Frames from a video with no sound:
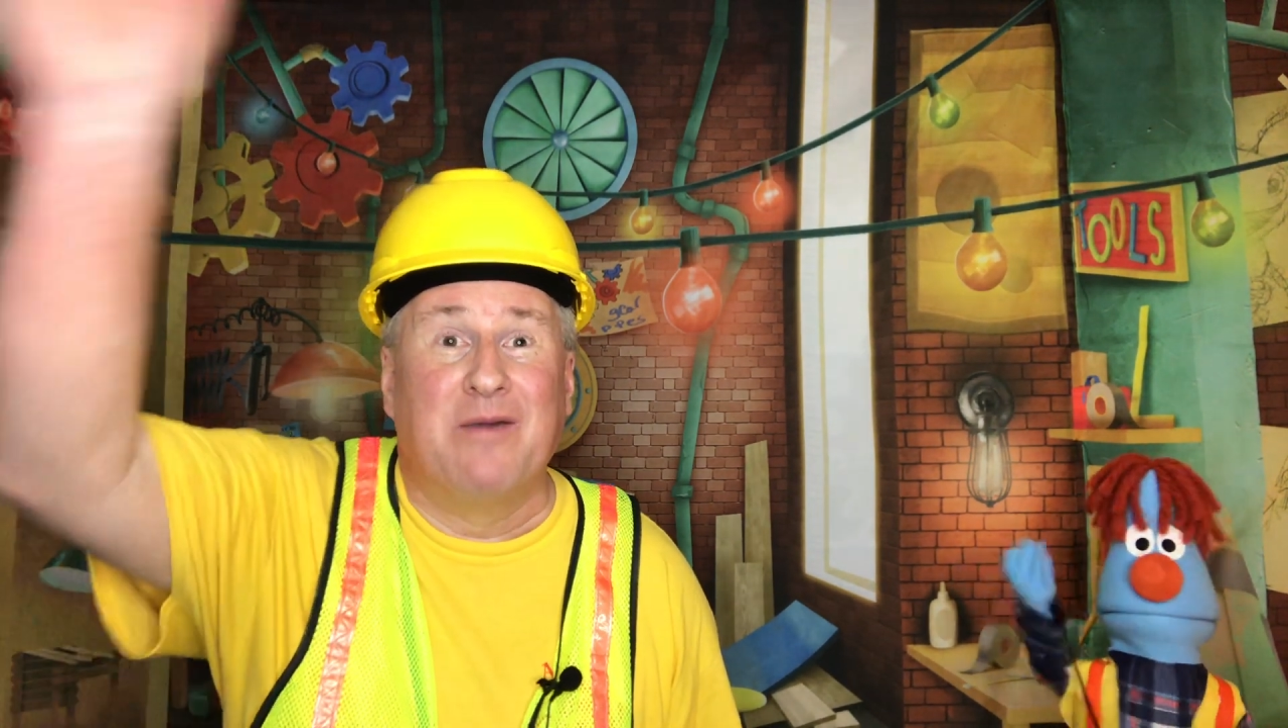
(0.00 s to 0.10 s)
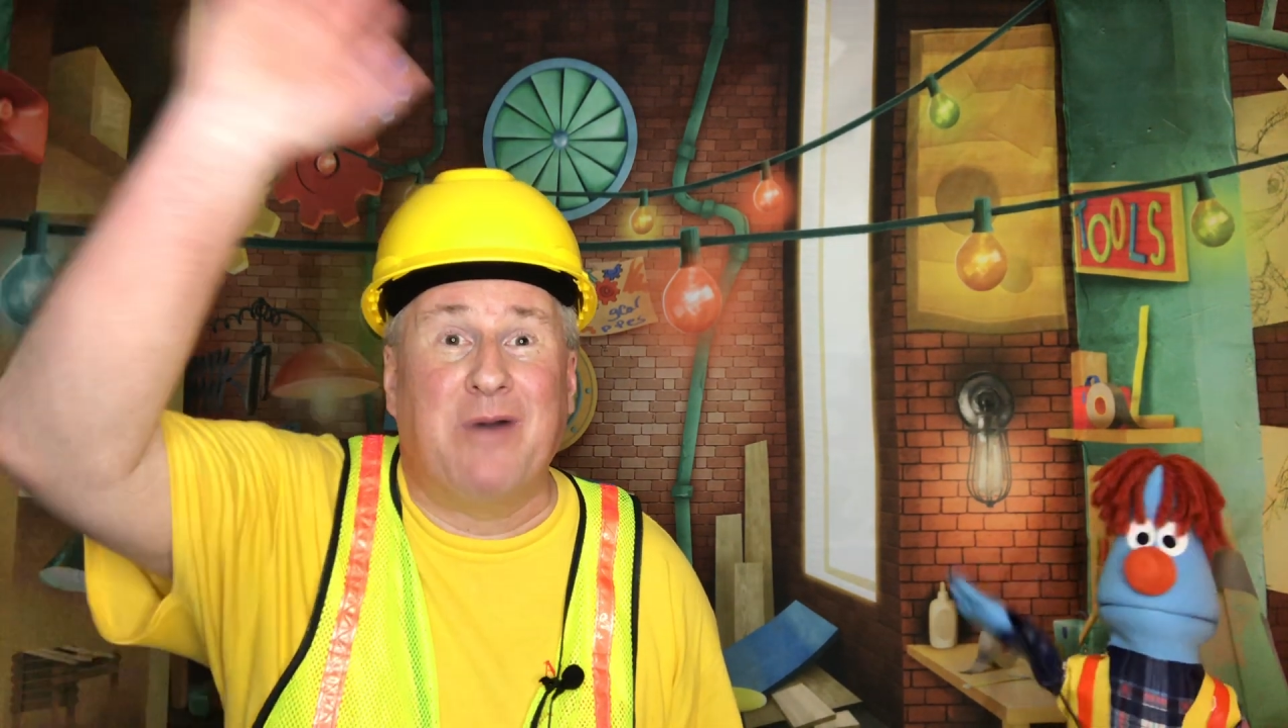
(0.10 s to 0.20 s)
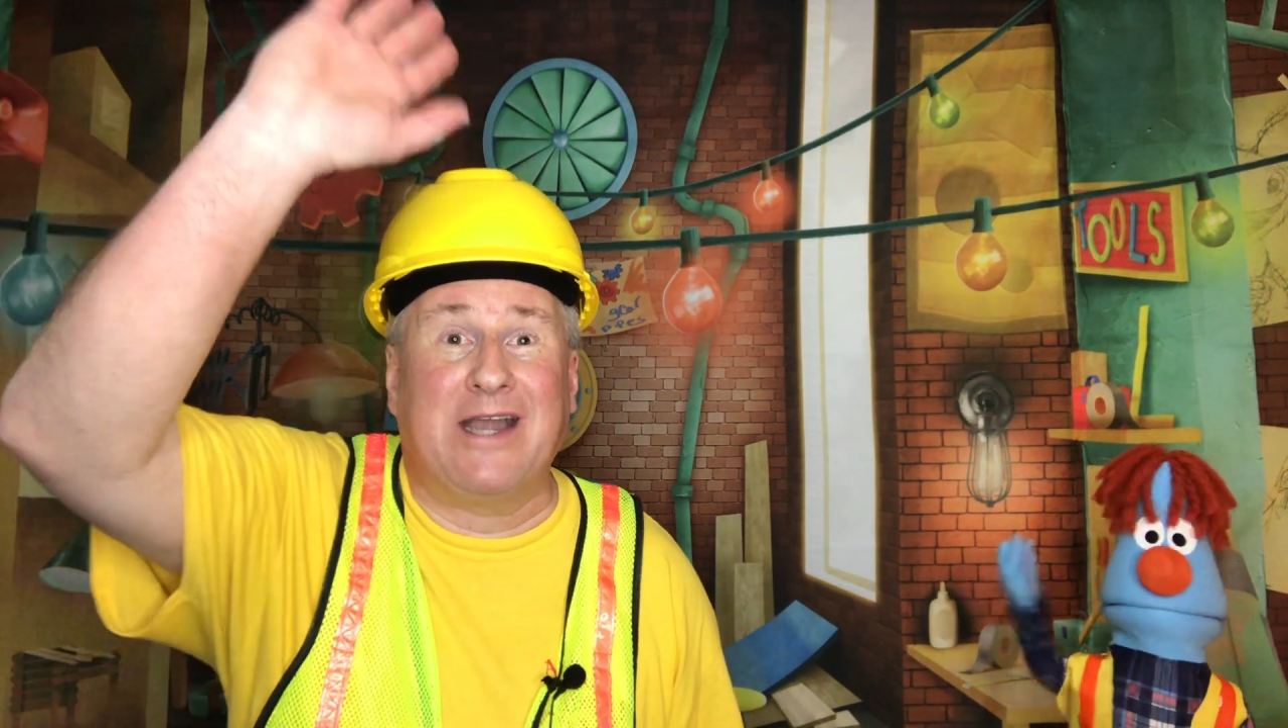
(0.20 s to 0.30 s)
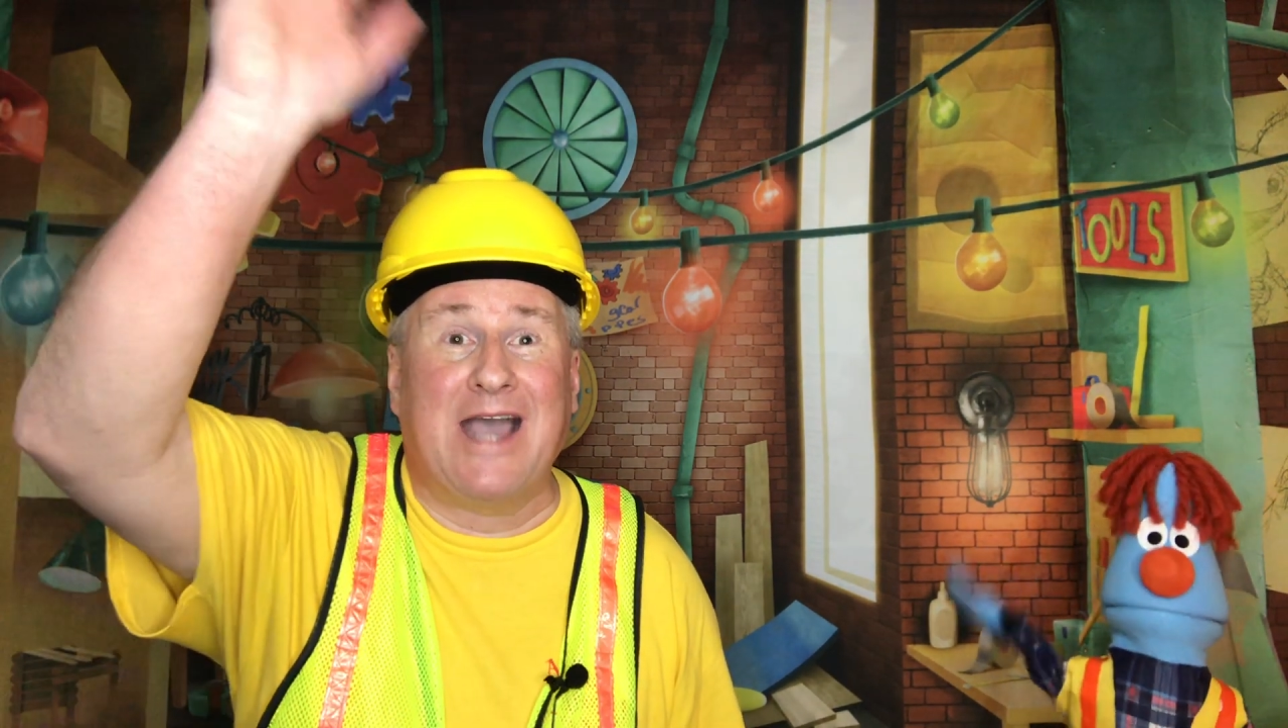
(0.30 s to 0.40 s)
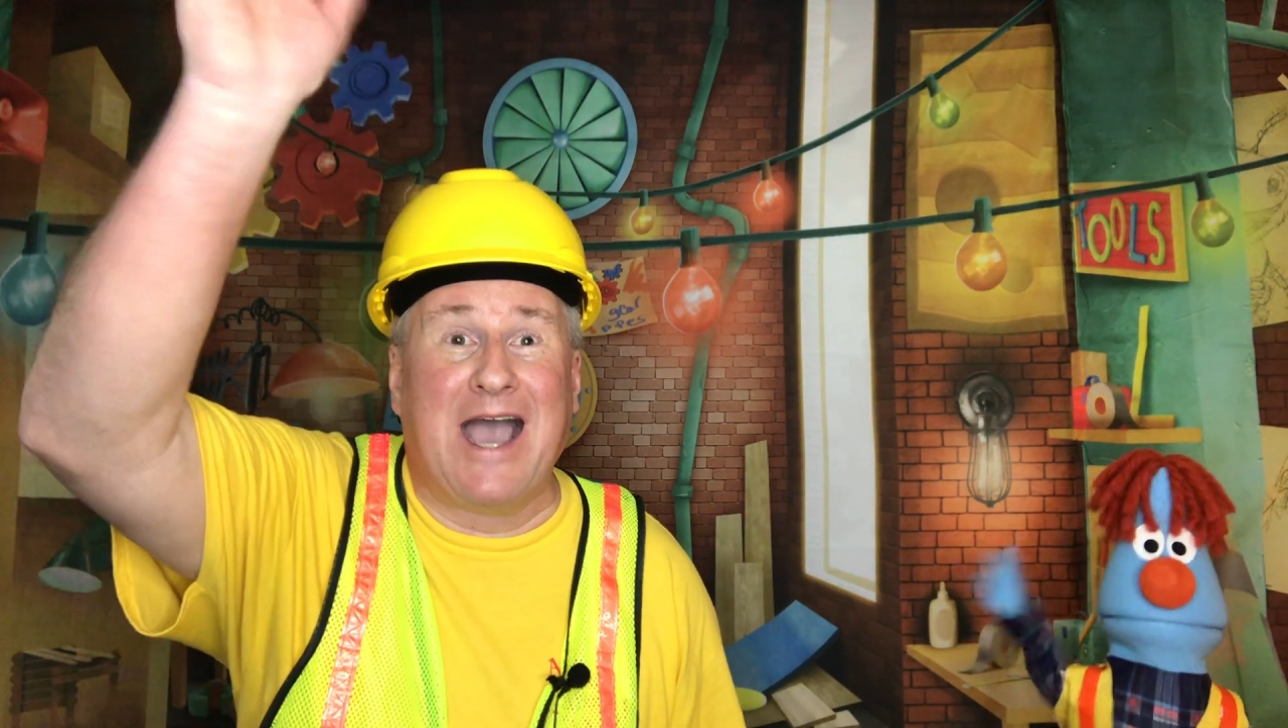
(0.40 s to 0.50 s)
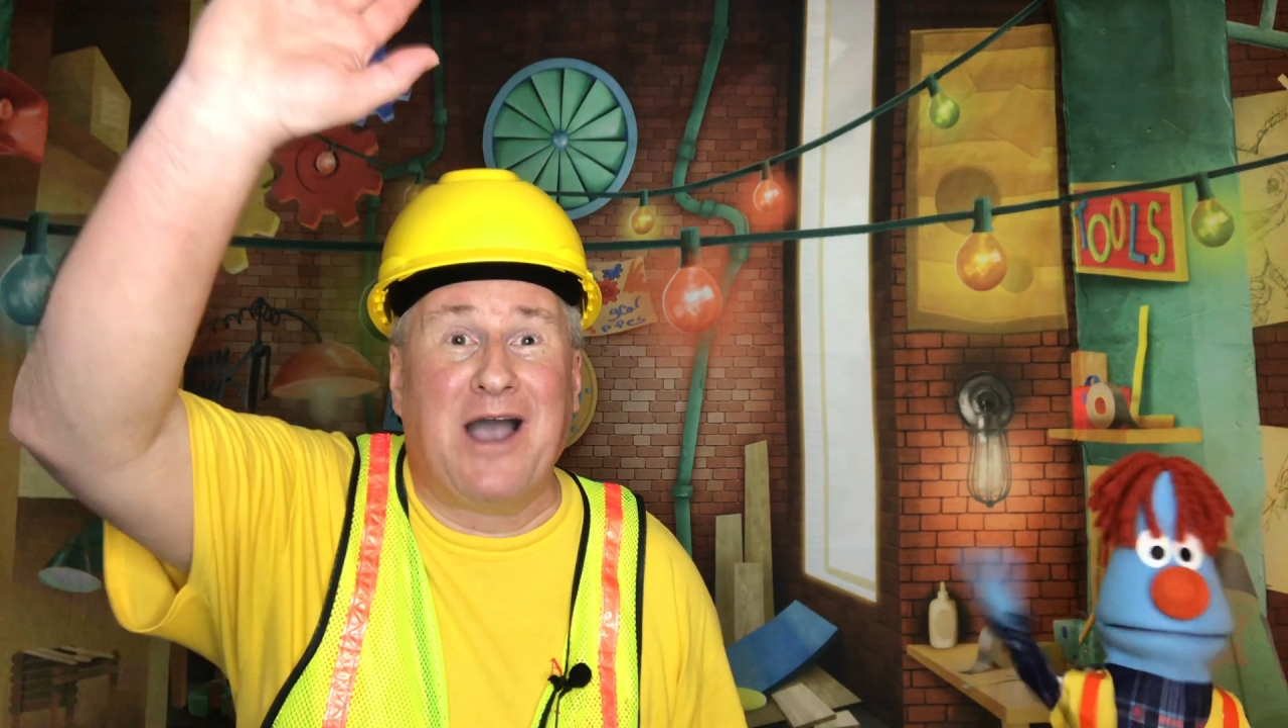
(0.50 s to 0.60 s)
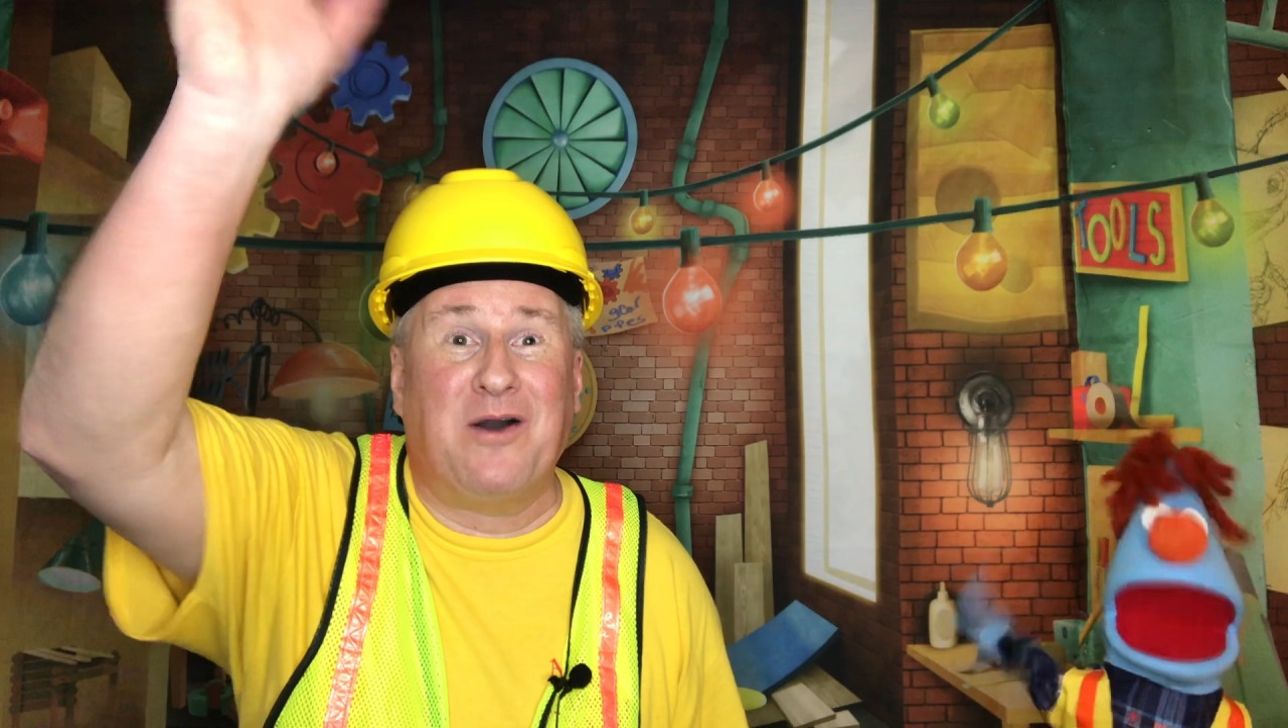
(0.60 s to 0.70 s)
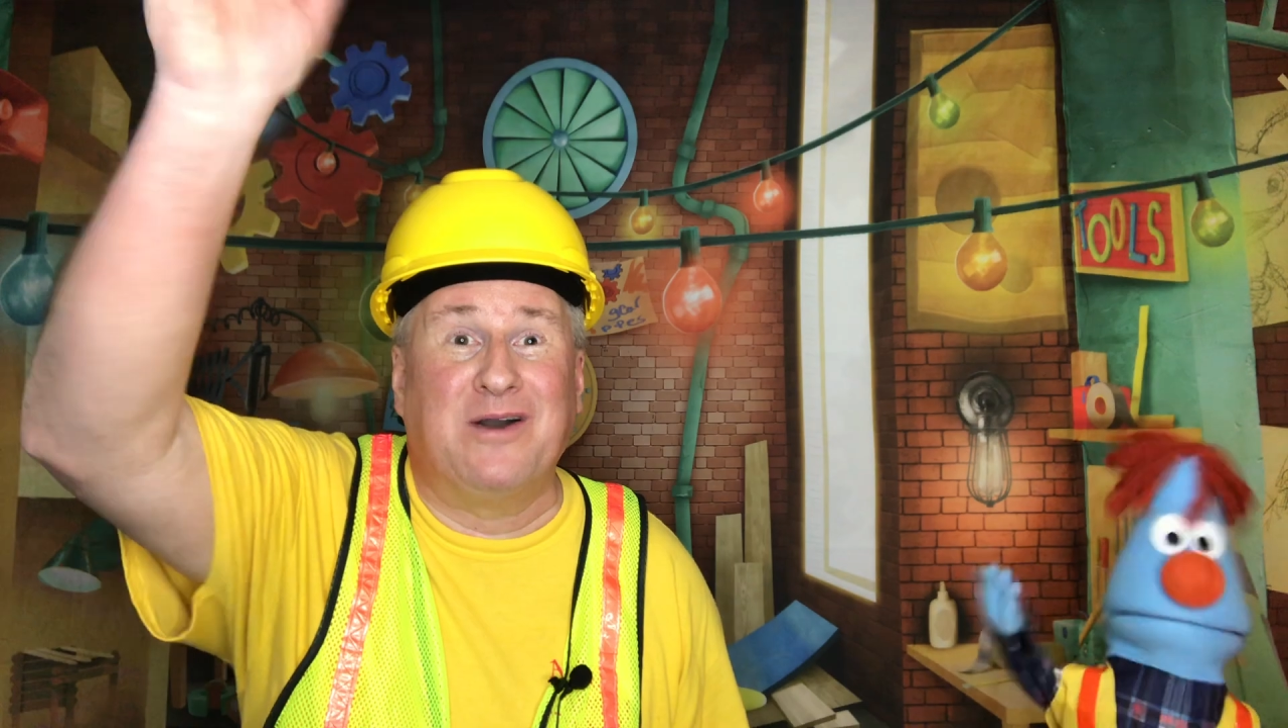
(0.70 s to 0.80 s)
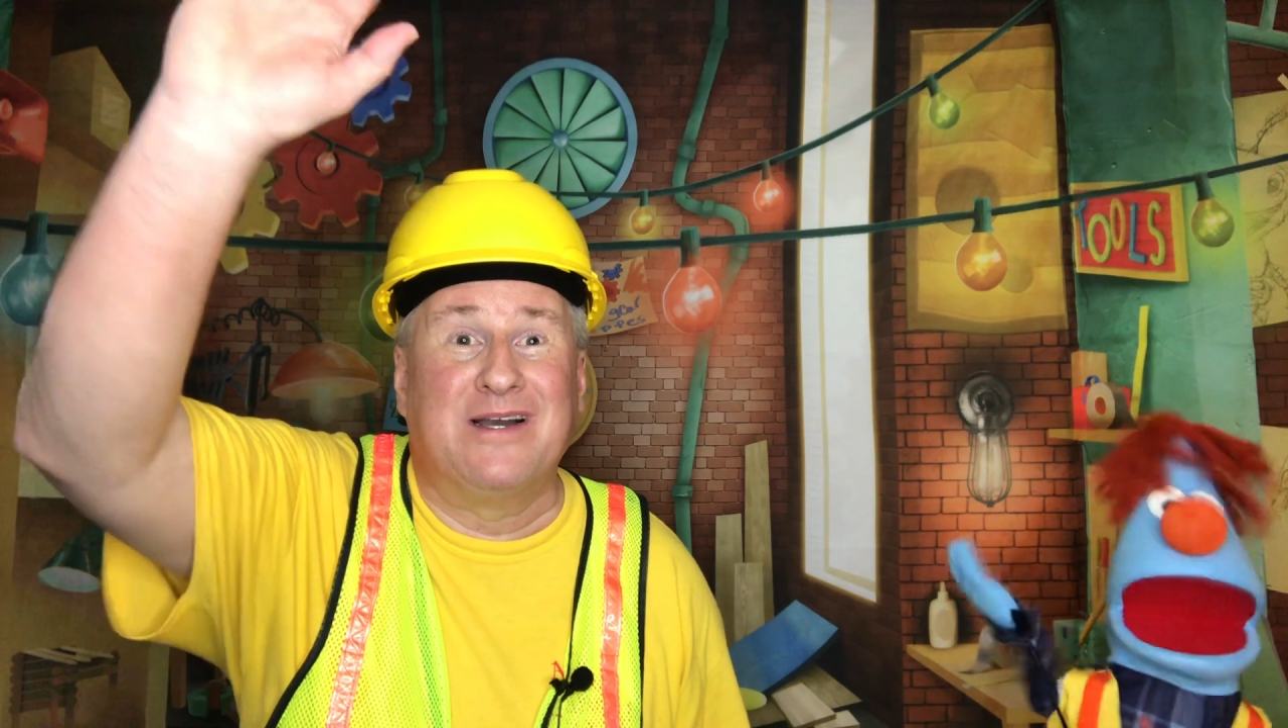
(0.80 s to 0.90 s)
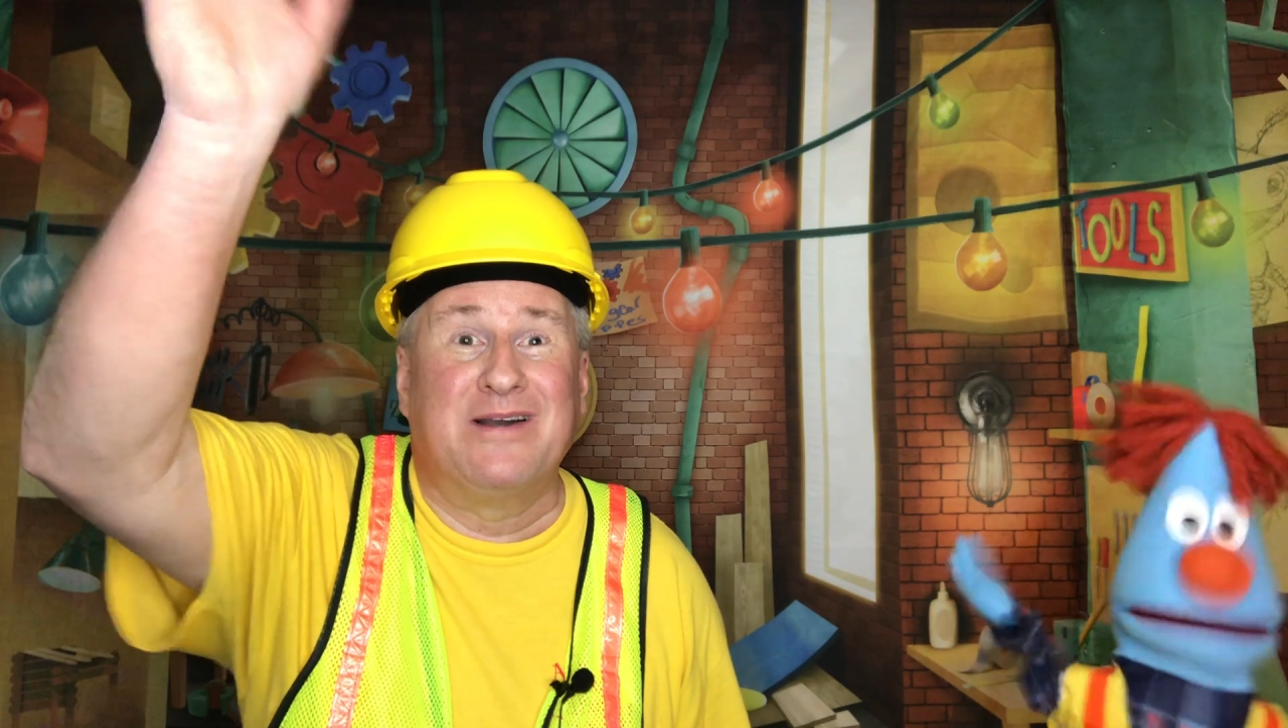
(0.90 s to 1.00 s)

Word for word: Bye now. Bye-bye.